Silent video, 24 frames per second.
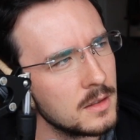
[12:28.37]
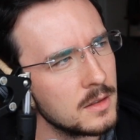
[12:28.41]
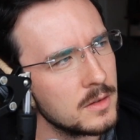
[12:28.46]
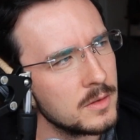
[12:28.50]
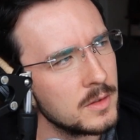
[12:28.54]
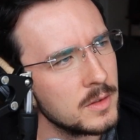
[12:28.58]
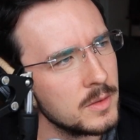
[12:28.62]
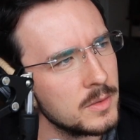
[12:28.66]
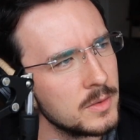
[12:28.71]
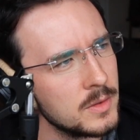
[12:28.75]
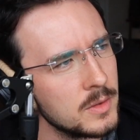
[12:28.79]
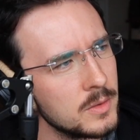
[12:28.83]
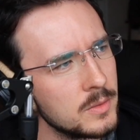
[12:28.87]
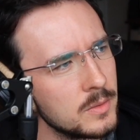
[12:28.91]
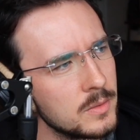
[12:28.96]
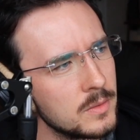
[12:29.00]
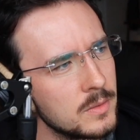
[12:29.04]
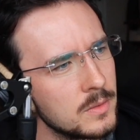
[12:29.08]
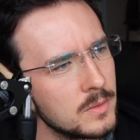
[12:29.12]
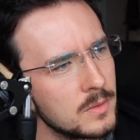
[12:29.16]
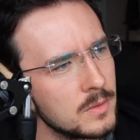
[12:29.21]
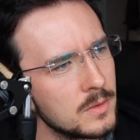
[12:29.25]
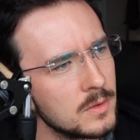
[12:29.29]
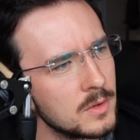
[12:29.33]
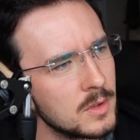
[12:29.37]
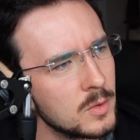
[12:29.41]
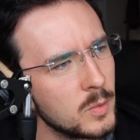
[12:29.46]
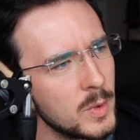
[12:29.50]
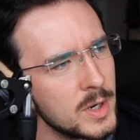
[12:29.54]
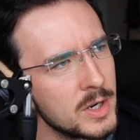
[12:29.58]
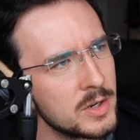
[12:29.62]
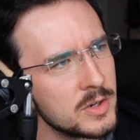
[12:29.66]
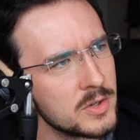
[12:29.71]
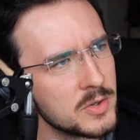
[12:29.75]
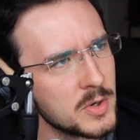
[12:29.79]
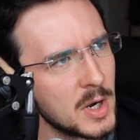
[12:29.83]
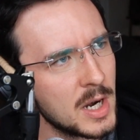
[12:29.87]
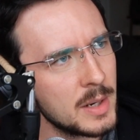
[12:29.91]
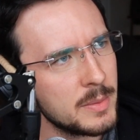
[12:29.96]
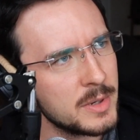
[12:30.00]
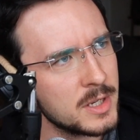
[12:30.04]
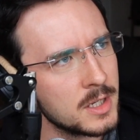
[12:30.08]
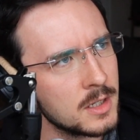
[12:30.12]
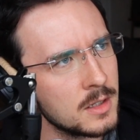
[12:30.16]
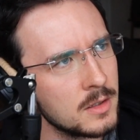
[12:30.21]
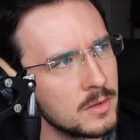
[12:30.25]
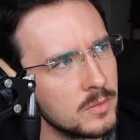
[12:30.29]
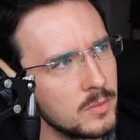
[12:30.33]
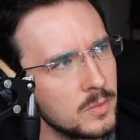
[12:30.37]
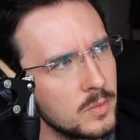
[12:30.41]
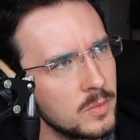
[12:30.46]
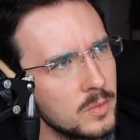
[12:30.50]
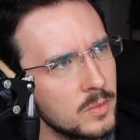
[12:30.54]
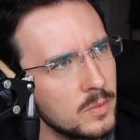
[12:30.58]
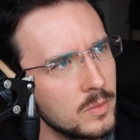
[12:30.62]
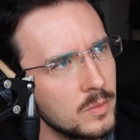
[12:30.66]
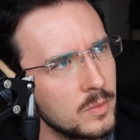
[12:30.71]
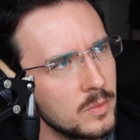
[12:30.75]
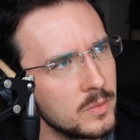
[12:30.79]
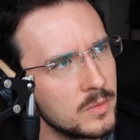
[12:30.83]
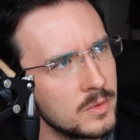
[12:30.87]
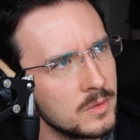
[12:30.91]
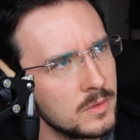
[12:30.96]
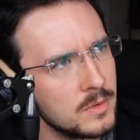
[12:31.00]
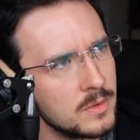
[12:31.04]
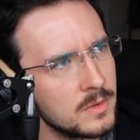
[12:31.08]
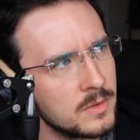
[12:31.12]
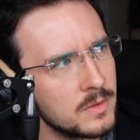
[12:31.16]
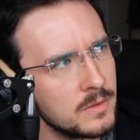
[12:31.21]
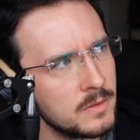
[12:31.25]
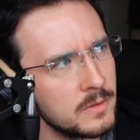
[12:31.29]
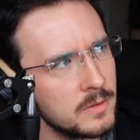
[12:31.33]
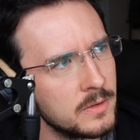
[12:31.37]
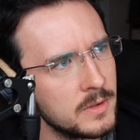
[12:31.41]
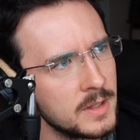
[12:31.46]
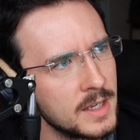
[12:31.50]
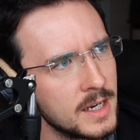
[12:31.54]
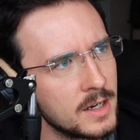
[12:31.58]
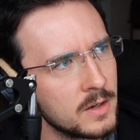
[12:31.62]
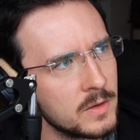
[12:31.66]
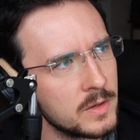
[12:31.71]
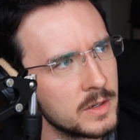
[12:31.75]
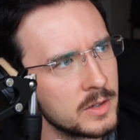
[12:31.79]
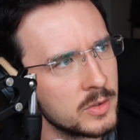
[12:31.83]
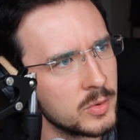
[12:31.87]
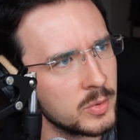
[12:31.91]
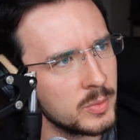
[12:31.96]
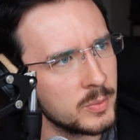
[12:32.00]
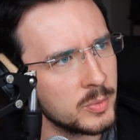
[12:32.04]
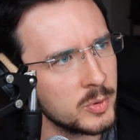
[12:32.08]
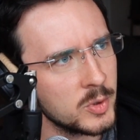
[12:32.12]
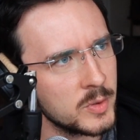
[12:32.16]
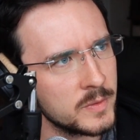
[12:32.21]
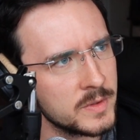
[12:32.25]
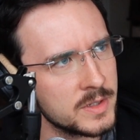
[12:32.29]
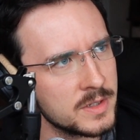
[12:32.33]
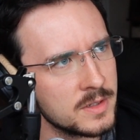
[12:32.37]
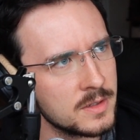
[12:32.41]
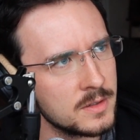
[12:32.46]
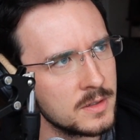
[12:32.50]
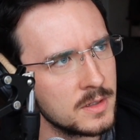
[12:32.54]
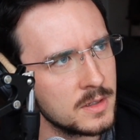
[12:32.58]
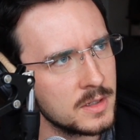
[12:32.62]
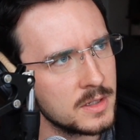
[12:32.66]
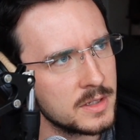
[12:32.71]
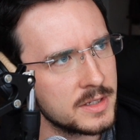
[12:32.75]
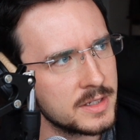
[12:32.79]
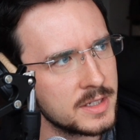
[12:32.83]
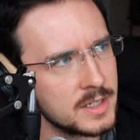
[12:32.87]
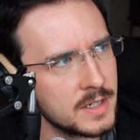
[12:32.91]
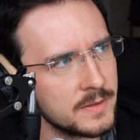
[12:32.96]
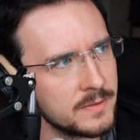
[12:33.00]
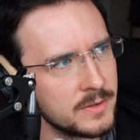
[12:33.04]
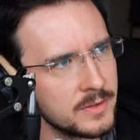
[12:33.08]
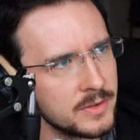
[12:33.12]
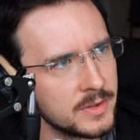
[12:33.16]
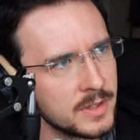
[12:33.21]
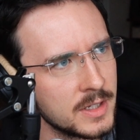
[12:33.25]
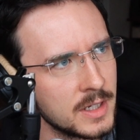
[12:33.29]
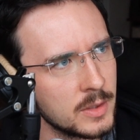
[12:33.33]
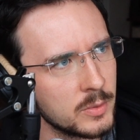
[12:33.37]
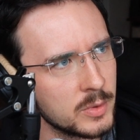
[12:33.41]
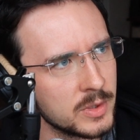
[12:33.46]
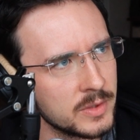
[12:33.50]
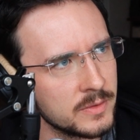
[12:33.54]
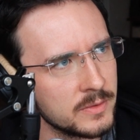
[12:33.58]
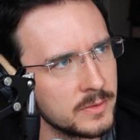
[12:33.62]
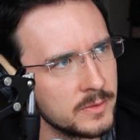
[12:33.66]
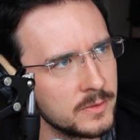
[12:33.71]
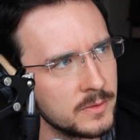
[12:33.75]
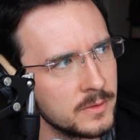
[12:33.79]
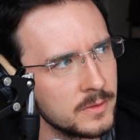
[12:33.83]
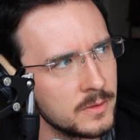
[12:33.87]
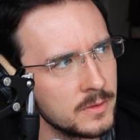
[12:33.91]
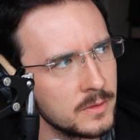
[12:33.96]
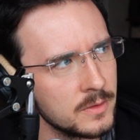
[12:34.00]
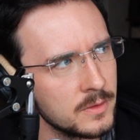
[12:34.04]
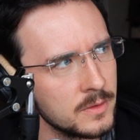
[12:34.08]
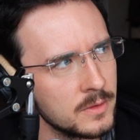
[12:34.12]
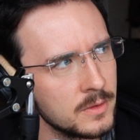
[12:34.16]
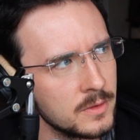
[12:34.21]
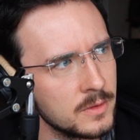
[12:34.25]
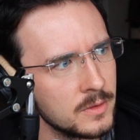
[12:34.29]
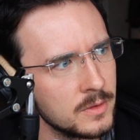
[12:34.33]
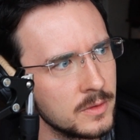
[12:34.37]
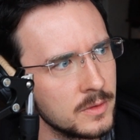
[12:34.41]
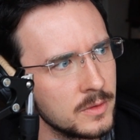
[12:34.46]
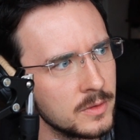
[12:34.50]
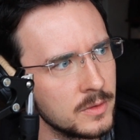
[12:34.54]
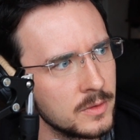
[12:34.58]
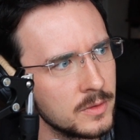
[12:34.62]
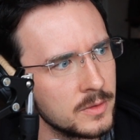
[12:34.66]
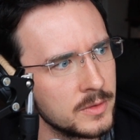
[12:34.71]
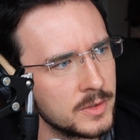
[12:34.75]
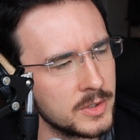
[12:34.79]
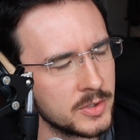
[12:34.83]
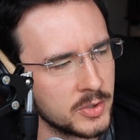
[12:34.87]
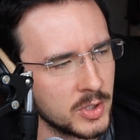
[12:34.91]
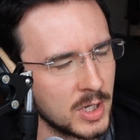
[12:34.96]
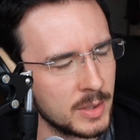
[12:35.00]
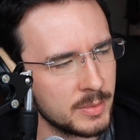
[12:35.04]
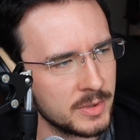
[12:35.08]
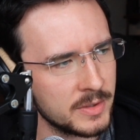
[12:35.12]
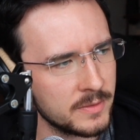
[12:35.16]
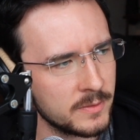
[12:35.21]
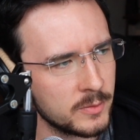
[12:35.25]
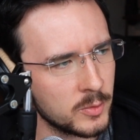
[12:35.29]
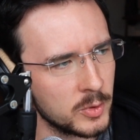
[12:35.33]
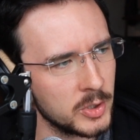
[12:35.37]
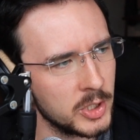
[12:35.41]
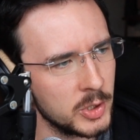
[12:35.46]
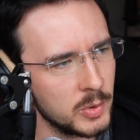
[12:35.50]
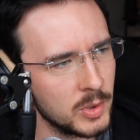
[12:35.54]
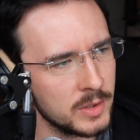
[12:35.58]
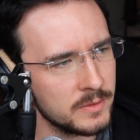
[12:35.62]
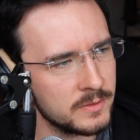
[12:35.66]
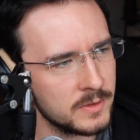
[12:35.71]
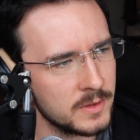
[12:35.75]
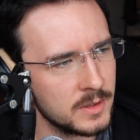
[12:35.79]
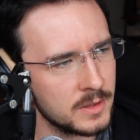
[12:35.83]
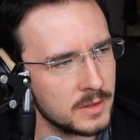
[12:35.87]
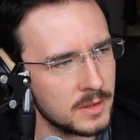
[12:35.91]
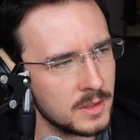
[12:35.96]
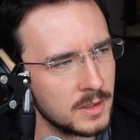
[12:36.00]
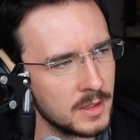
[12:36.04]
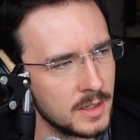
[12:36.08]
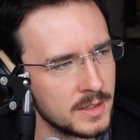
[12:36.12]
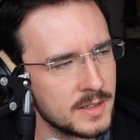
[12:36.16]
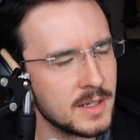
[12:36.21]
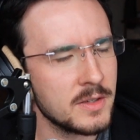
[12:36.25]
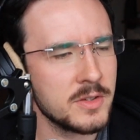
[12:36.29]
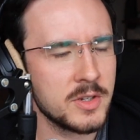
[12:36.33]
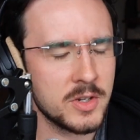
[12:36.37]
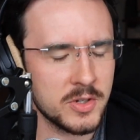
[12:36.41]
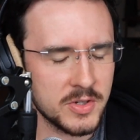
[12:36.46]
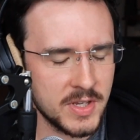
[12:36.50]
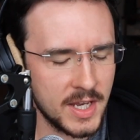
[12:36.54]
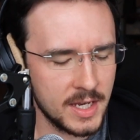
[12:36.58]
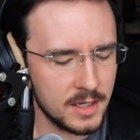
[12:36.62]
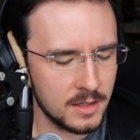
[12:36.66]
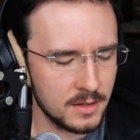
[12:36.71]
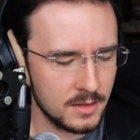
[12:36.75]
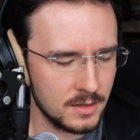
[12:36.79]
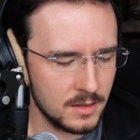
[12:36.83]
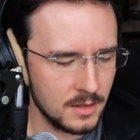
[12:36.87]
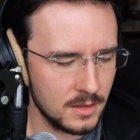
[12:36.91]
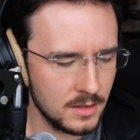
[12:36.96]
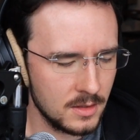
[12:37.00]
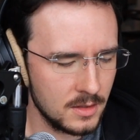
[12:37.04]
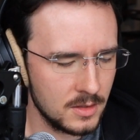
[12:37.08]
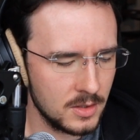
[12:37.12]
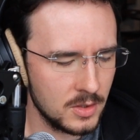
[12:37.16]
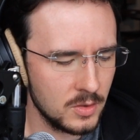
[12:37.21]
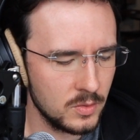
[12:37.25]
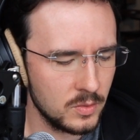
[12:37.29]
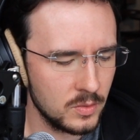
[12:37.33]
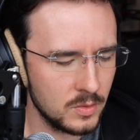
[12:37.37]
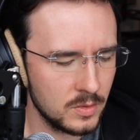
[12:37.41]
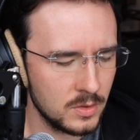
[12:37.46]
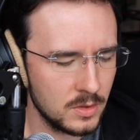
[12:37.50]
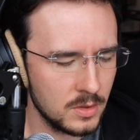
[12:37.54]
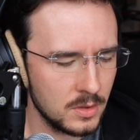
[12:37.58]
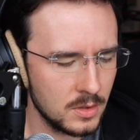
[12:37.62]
the way you're describing the area to improve is different than I would have described it for you. It sounds like you're saying you